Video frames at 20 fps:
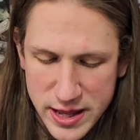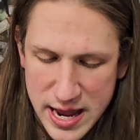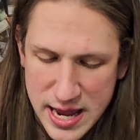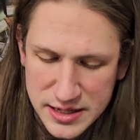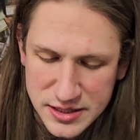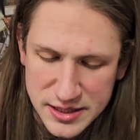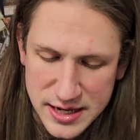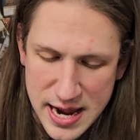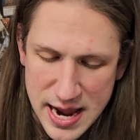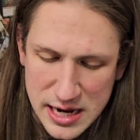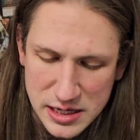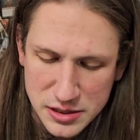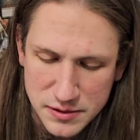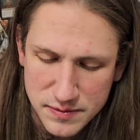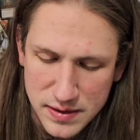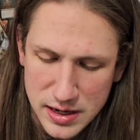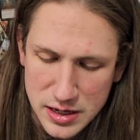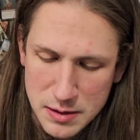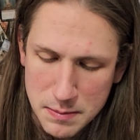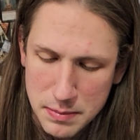that has an
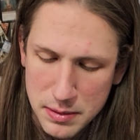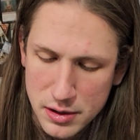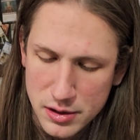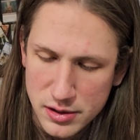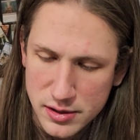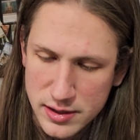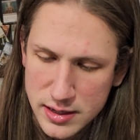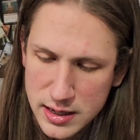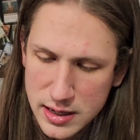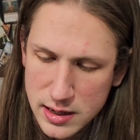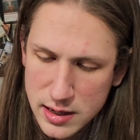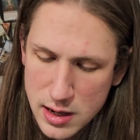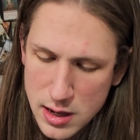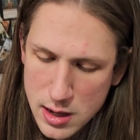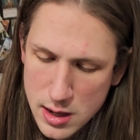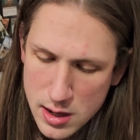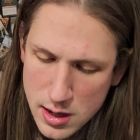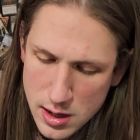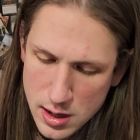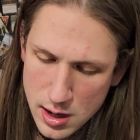activated ability
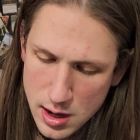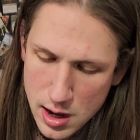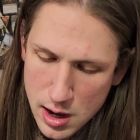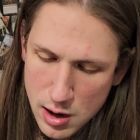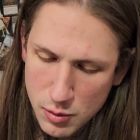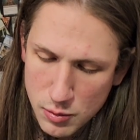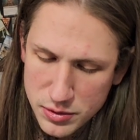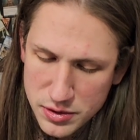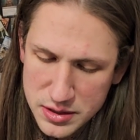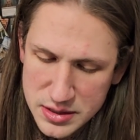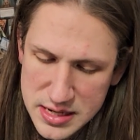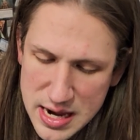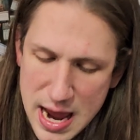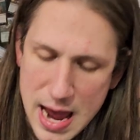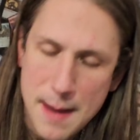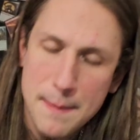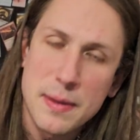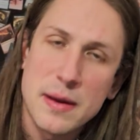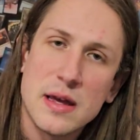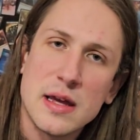with a
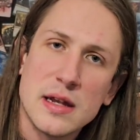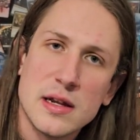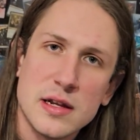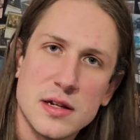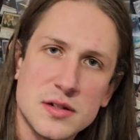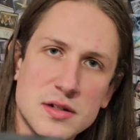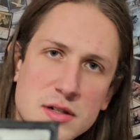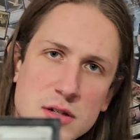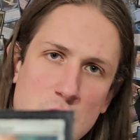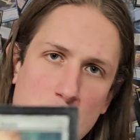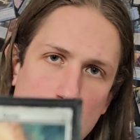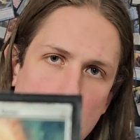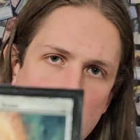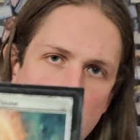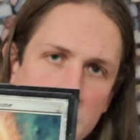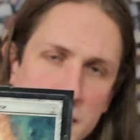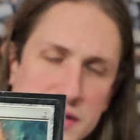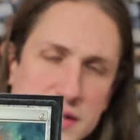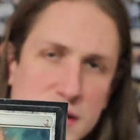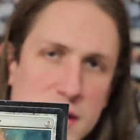tap in its
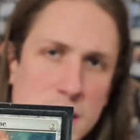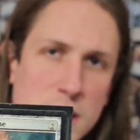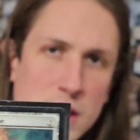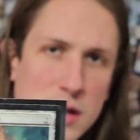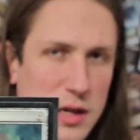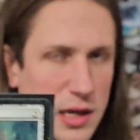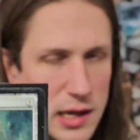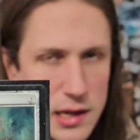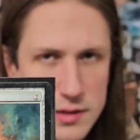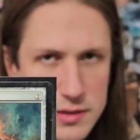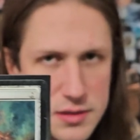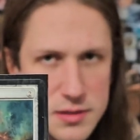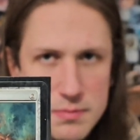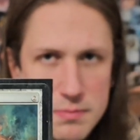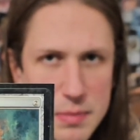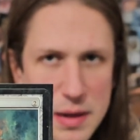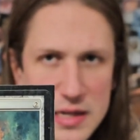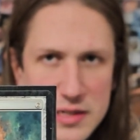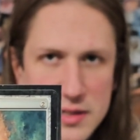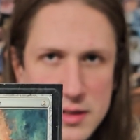cost. It's
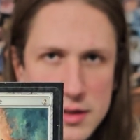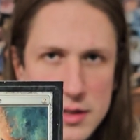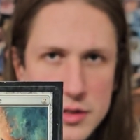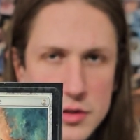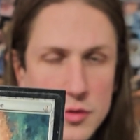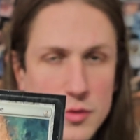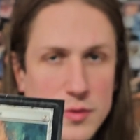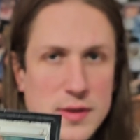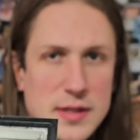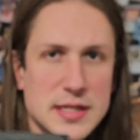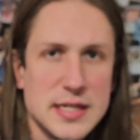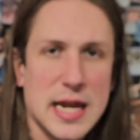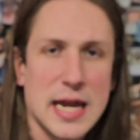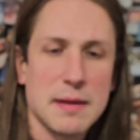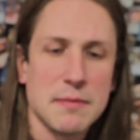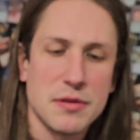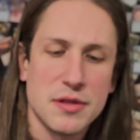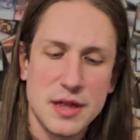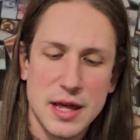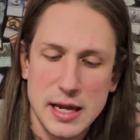basically doing the
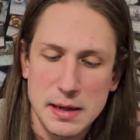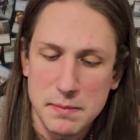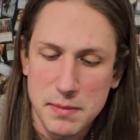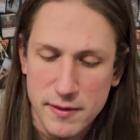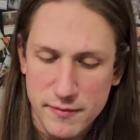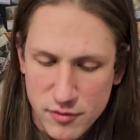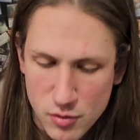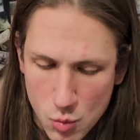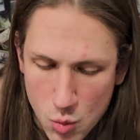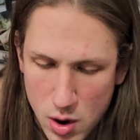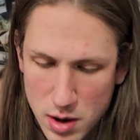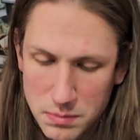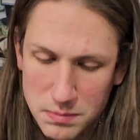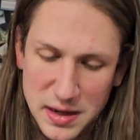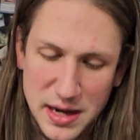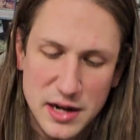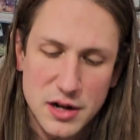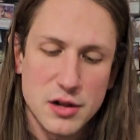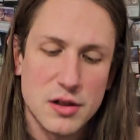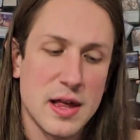same thing, but for 1
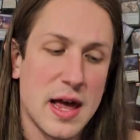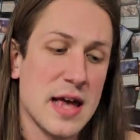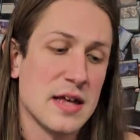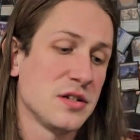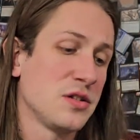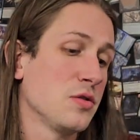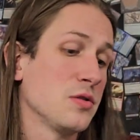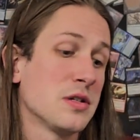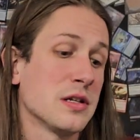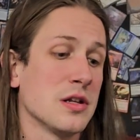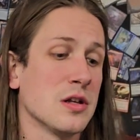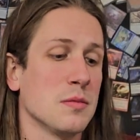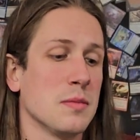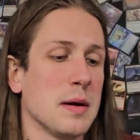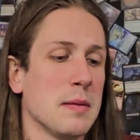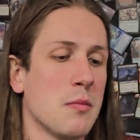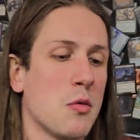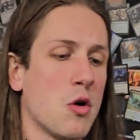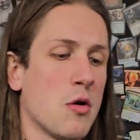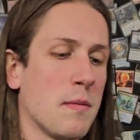mana less, so it's a little
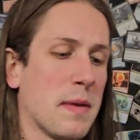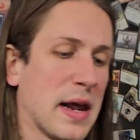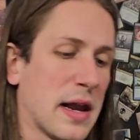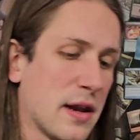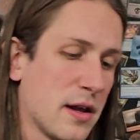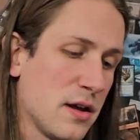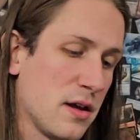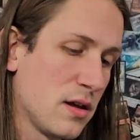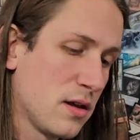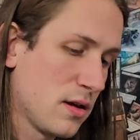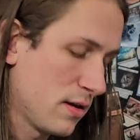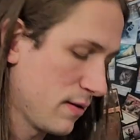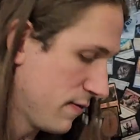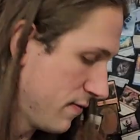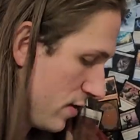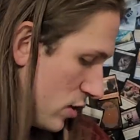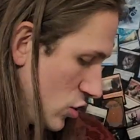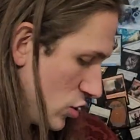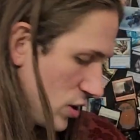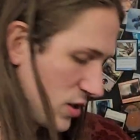bit more mana
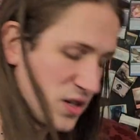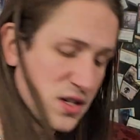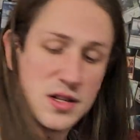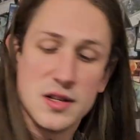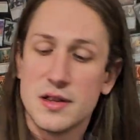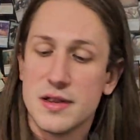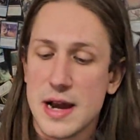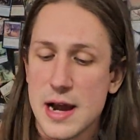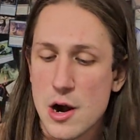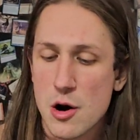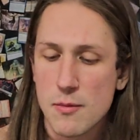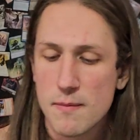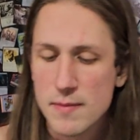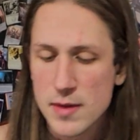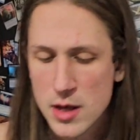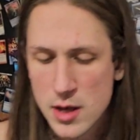efficient there.